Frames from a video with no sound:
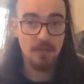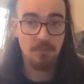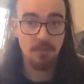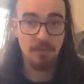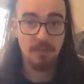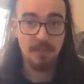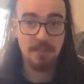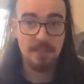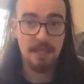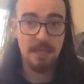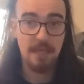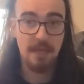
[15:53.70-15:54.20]
it just
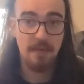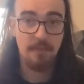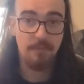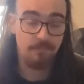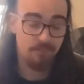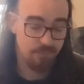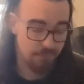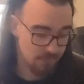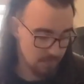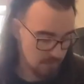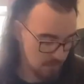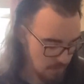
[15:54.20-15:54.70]
rings out.
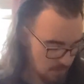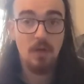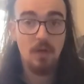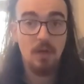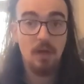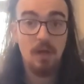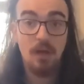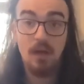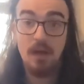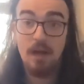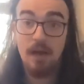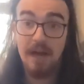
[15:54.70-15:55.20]

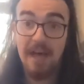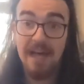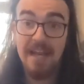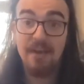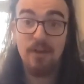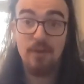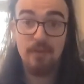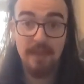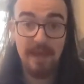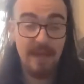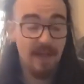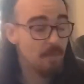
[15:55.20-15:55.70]
I
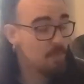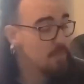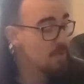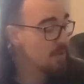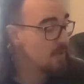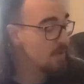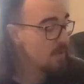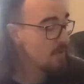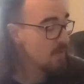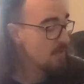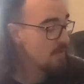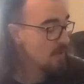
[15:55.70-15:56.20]
do that
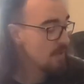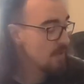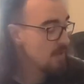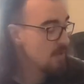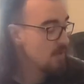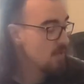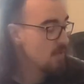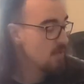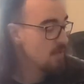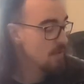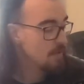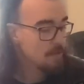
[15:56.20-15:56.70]
because I
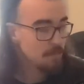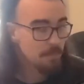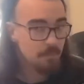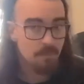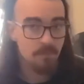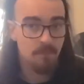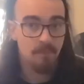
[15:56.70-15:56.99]
do the